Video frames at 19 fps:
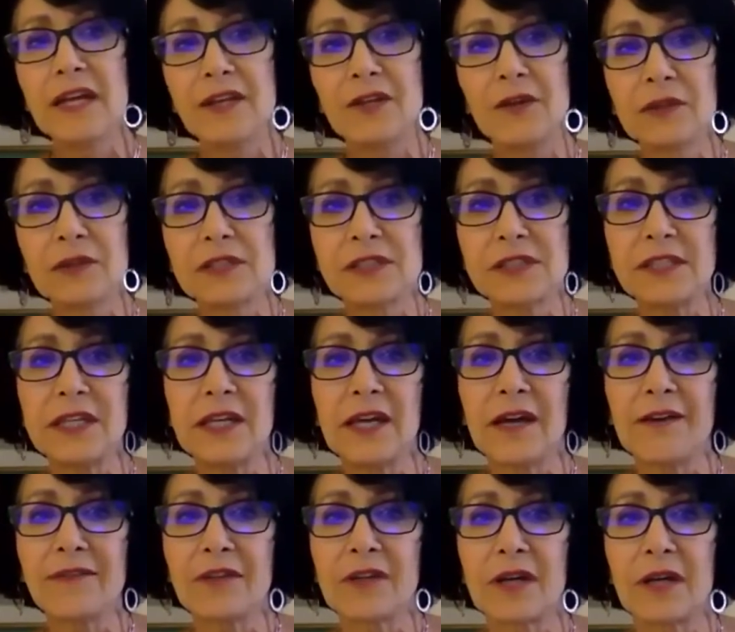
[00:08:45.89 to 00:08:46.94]
You can see
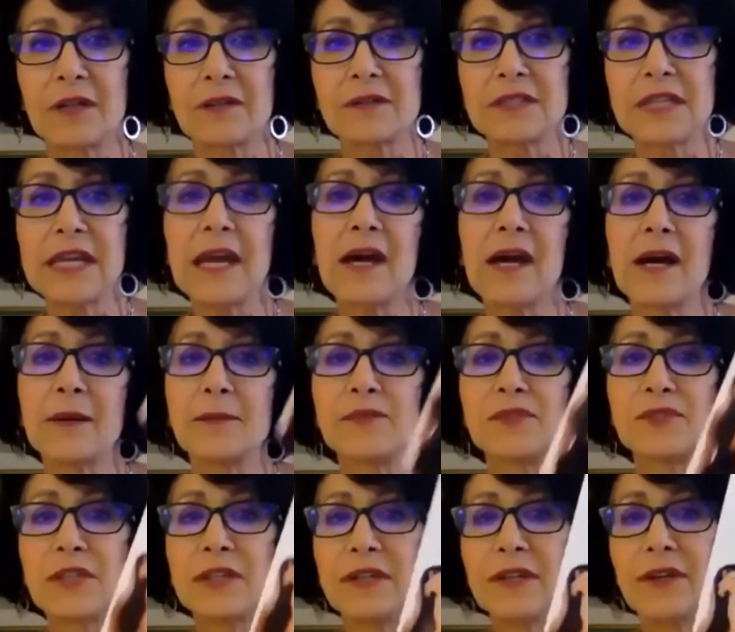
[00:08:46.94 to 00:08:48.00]
I've got
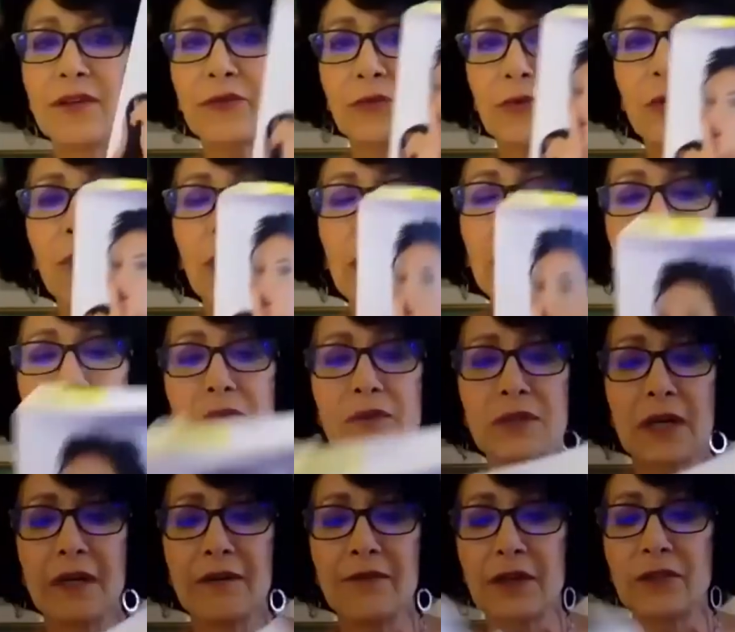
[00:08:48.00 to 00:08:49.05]
tabs throughout.
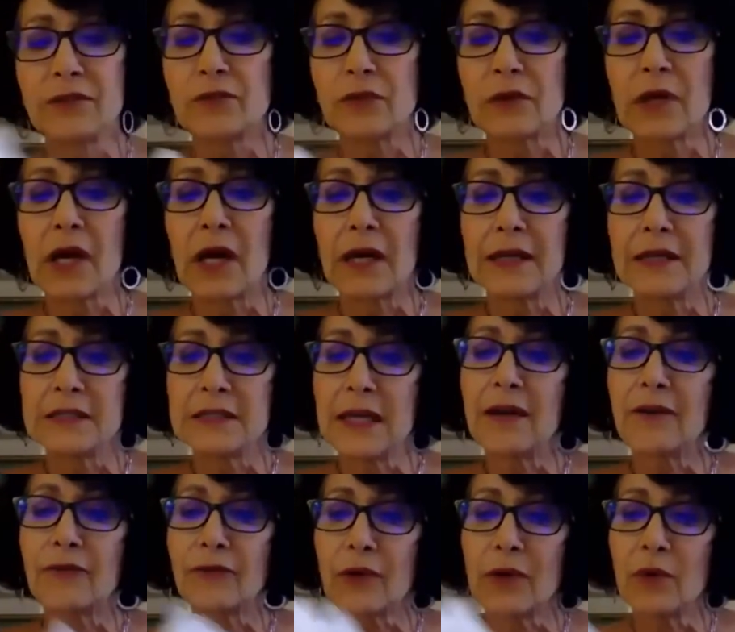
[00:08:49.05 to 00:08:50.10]
I've underlined
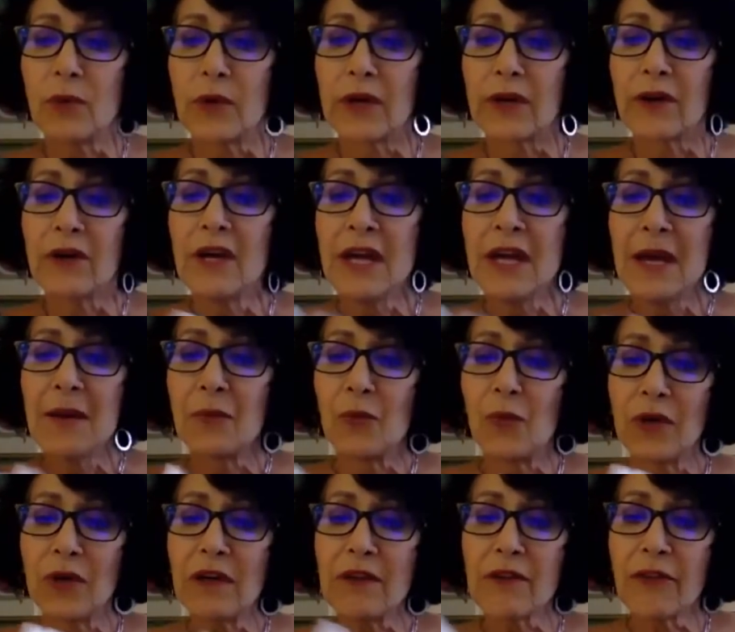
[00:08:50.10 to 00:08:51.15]
everywhere.
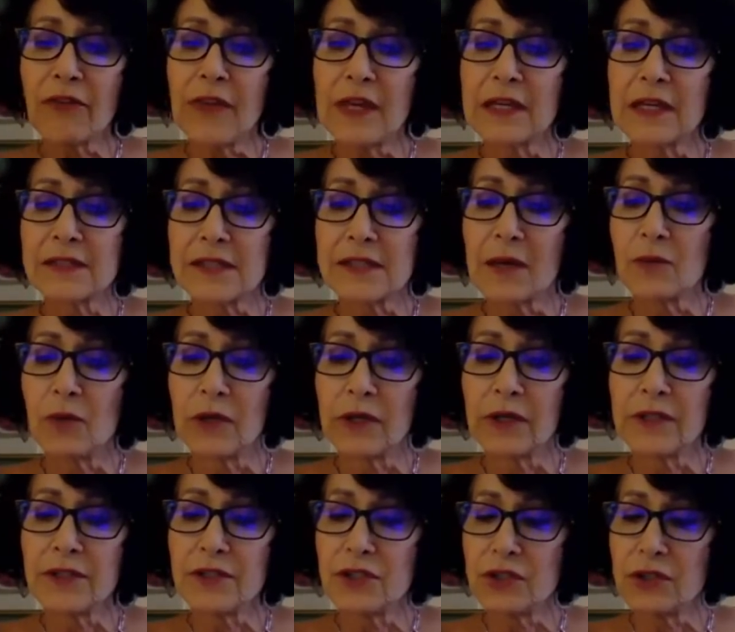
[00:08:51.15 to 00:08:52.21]
One of the things I
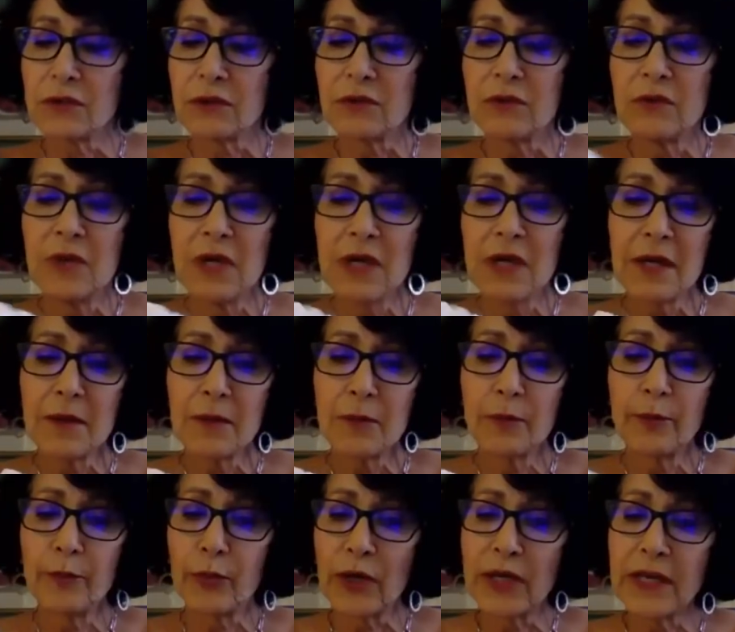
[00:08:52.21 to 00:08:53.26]
wanted to
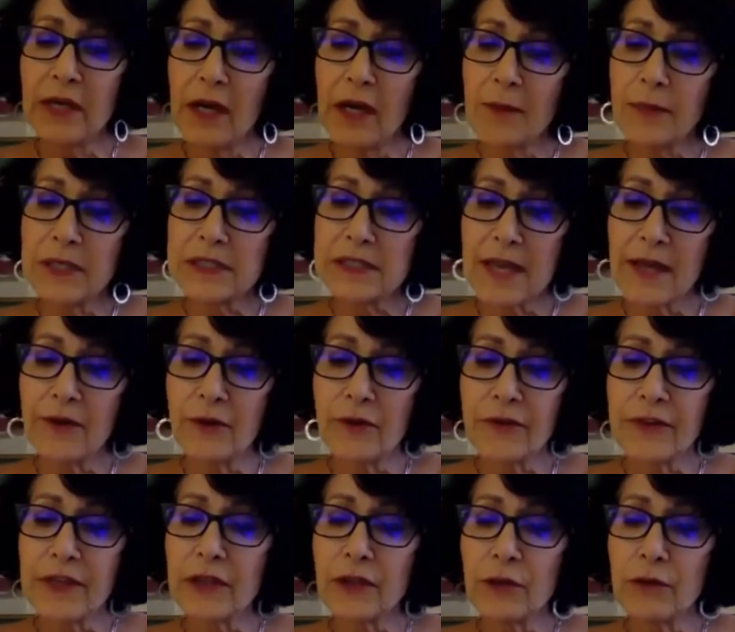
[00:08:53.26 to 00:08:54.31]
bring up, because I
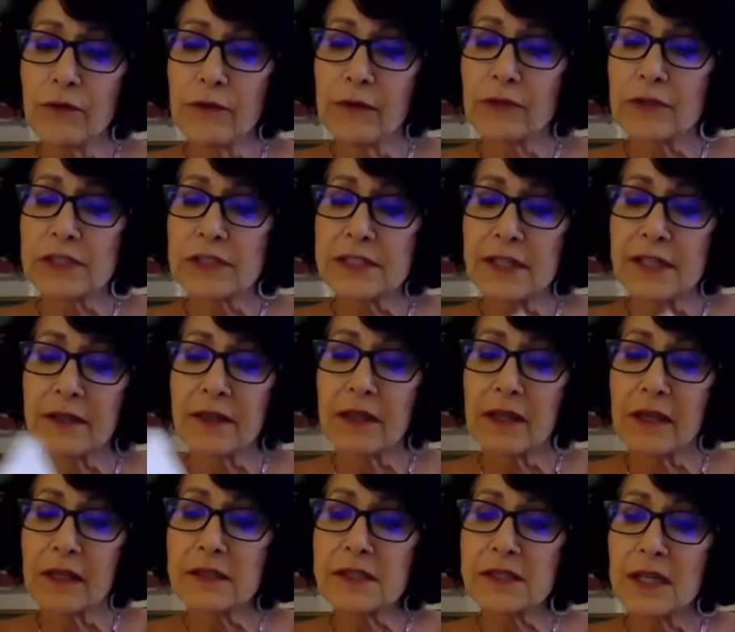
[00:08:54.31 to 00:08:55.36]
don't think you've ever said
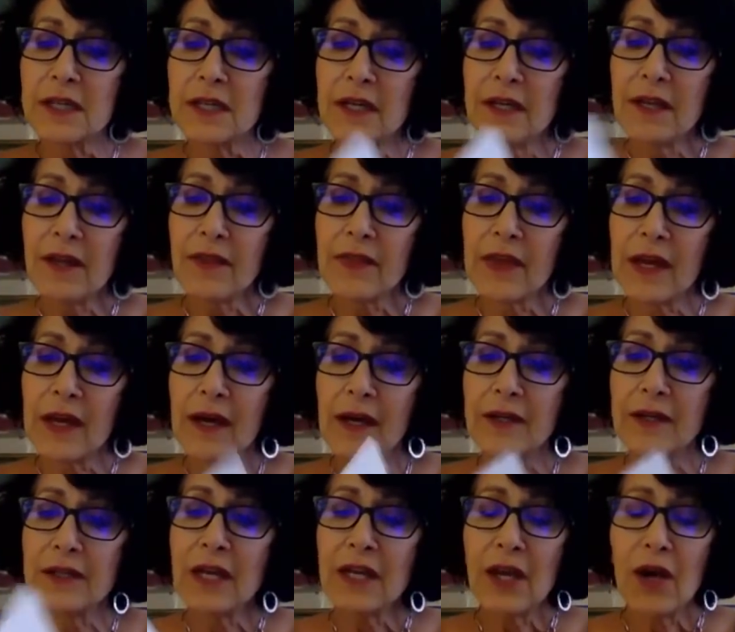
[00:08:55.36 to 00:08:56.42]
this,
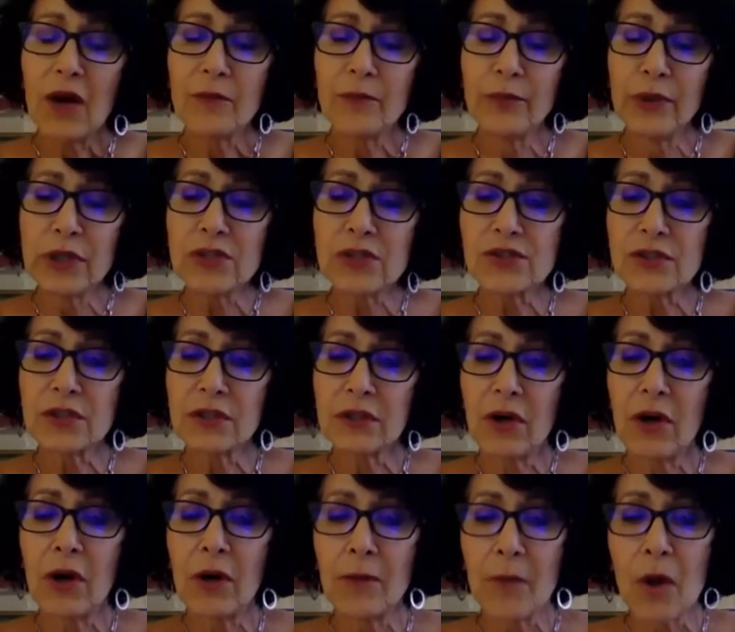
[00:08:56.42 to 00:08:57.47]
that books
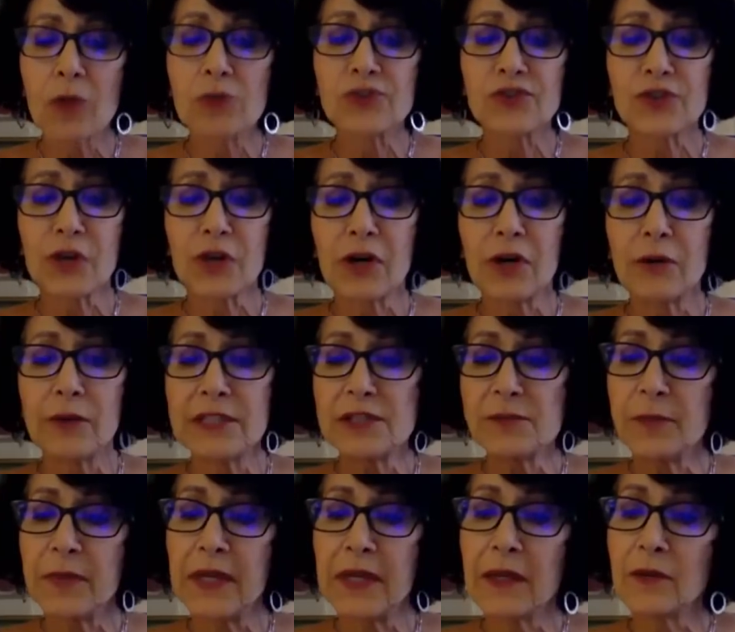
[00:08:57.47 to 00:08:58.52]
almost always
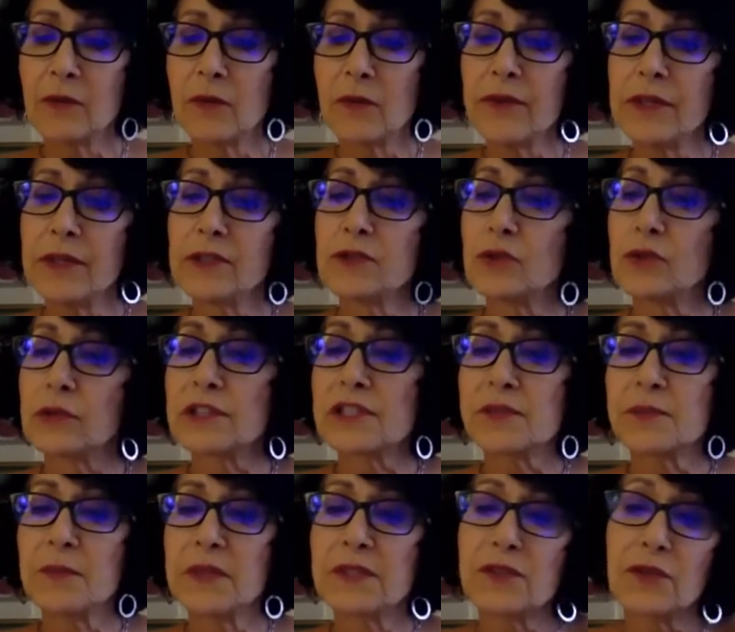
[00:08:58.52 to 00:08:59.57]
begin with
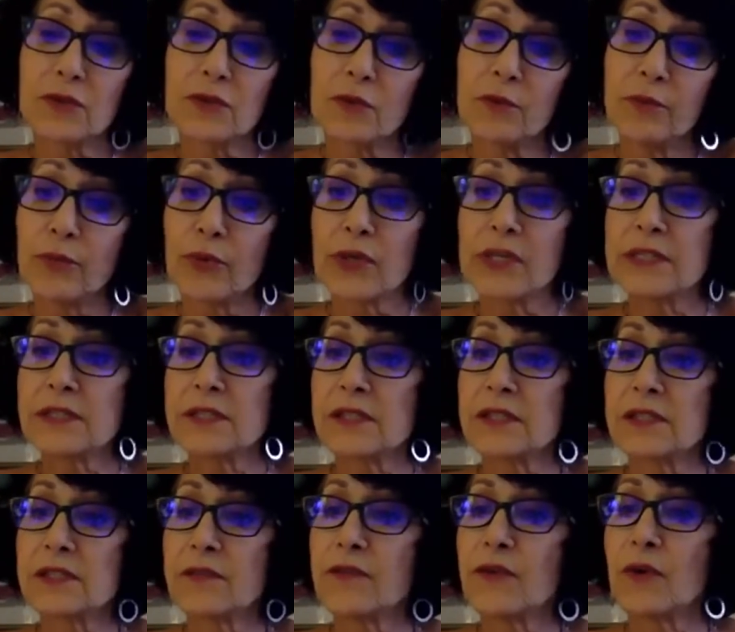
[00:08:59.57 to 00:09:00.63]
endorsement or
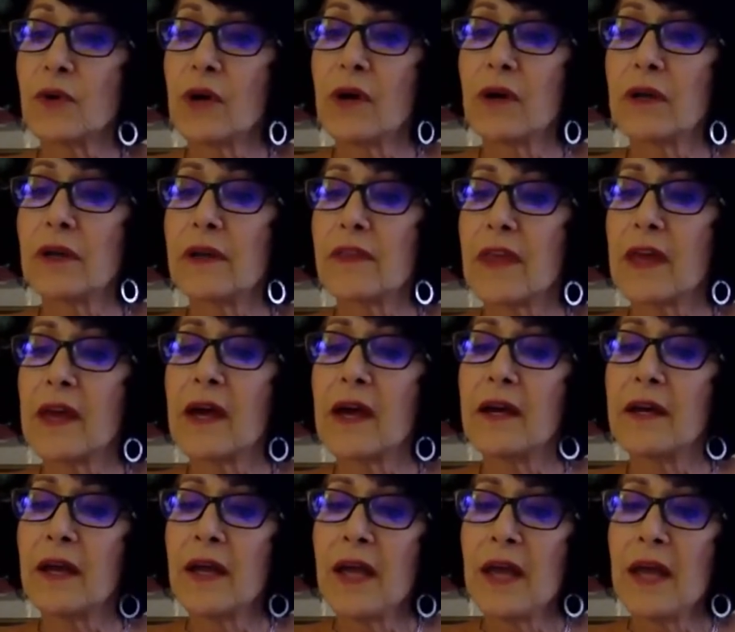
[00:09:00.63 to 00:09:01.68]
praises, if you call it
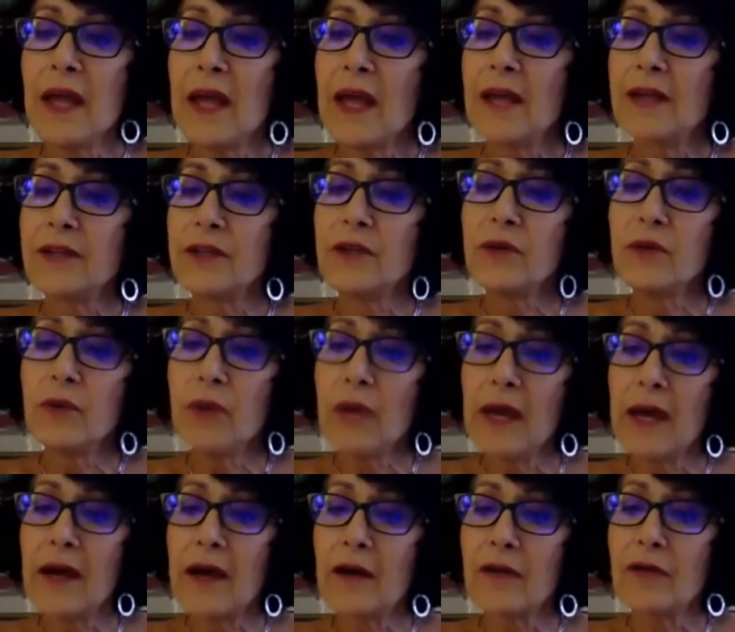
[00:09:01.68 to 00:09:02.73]
that. And you
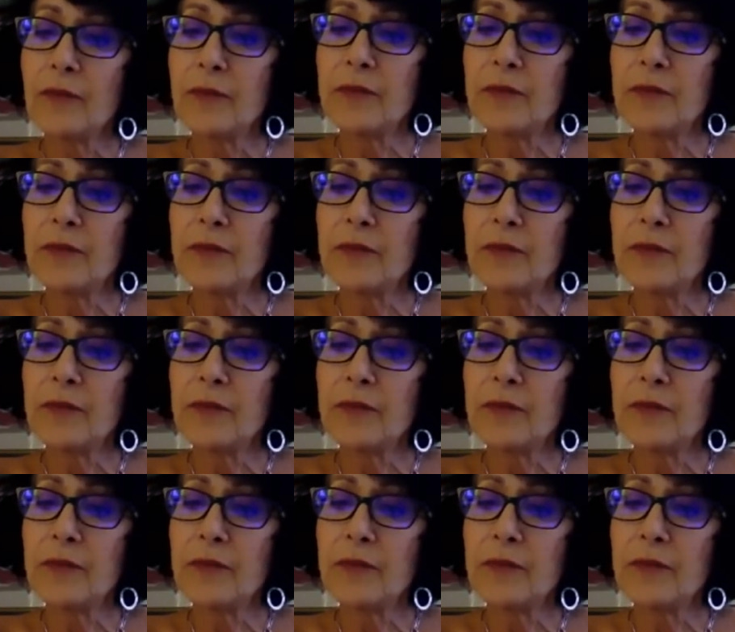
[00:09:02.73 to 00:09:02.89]
have,